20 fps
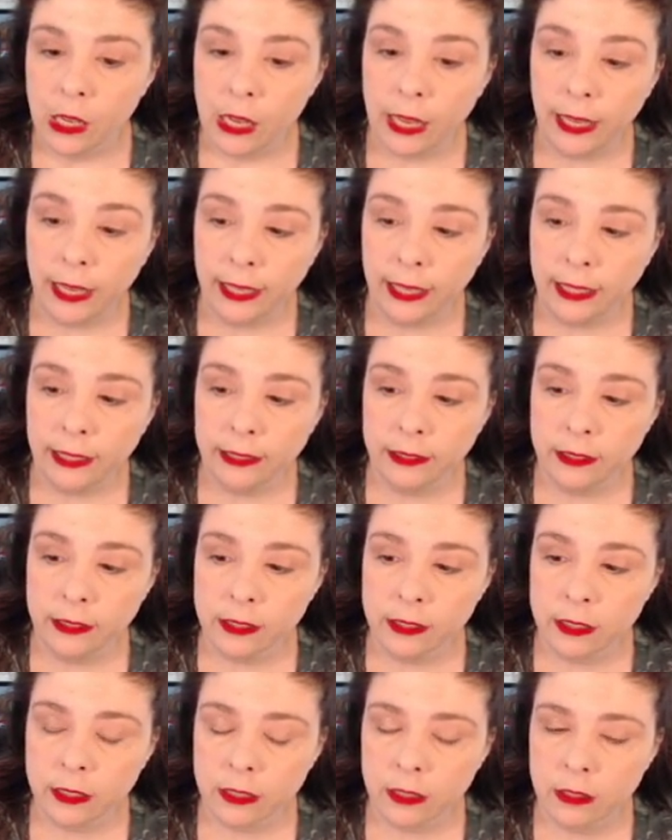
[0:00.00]

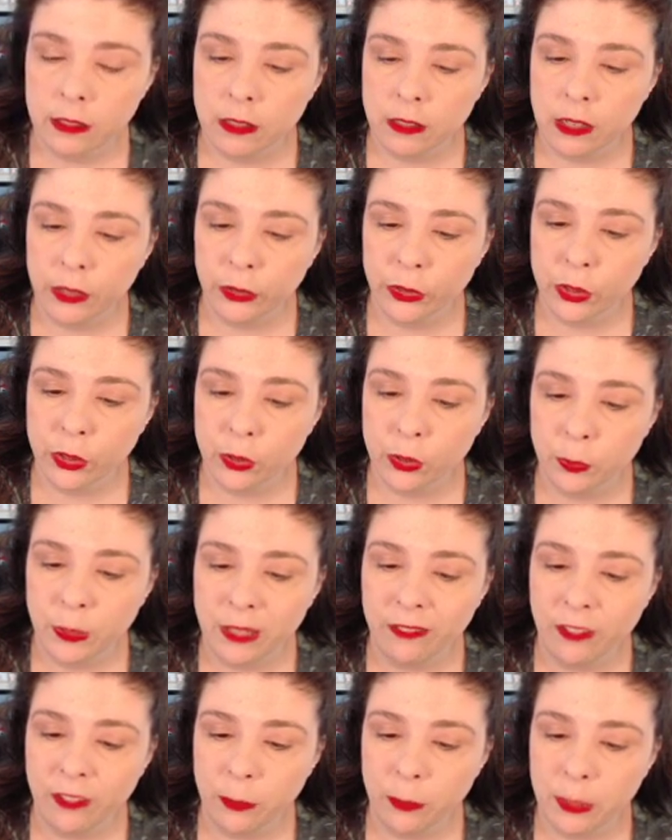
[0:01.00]
And those
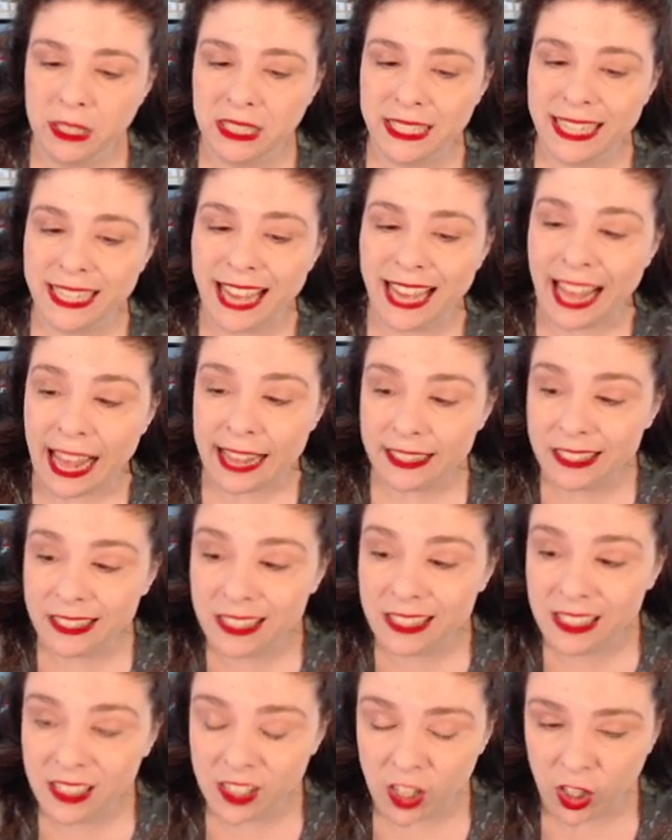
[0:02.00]
PvP
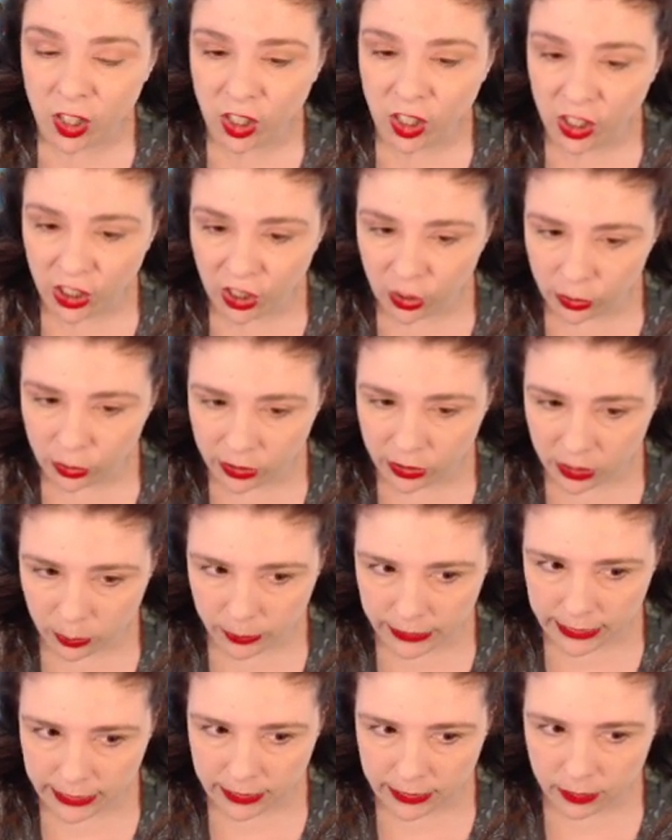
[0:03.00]
tests are going to go into
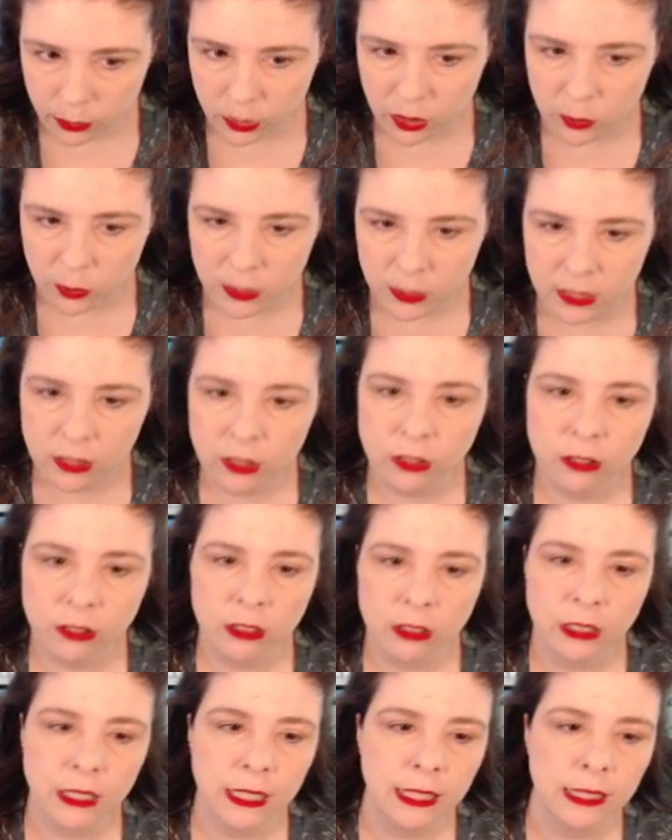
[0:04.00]
place, which means you're
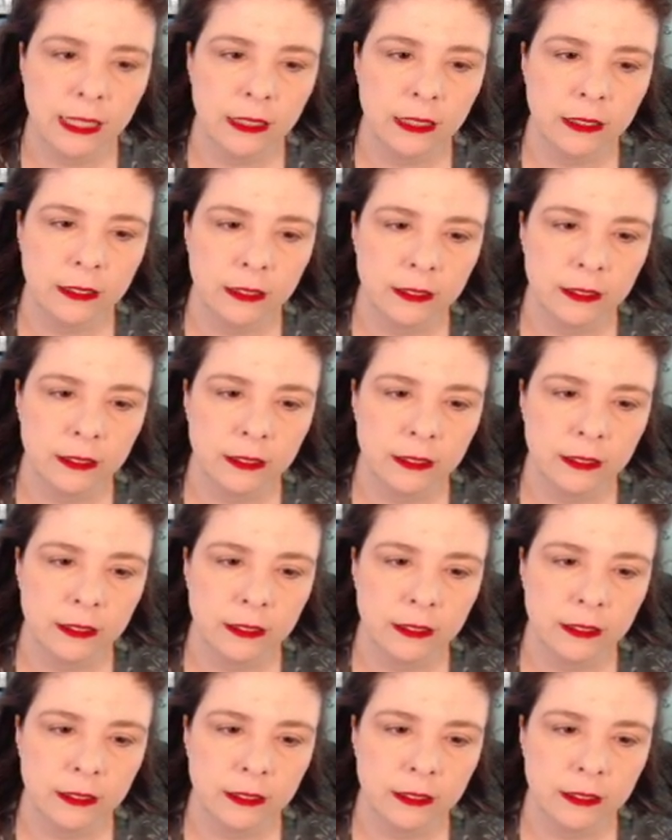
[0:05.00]
going to get